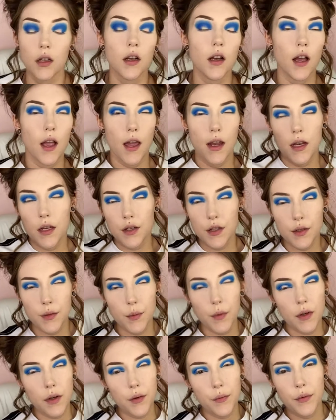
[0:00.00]
And I just want
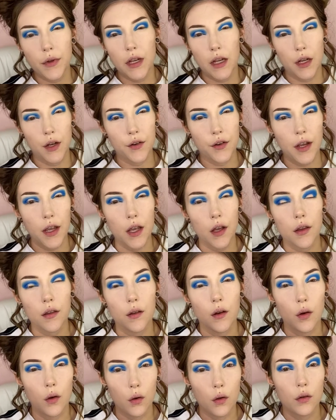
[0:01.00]
to reiterate on the
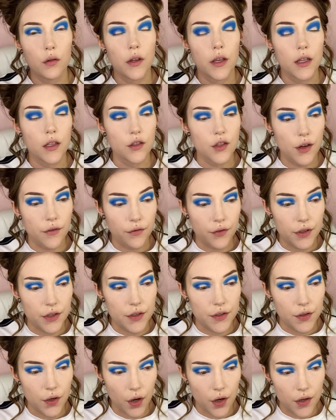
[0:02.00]
whole like Jeffree
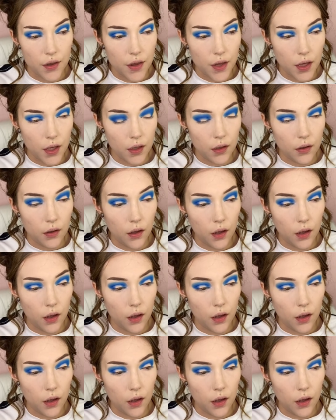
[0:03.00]
Star thing.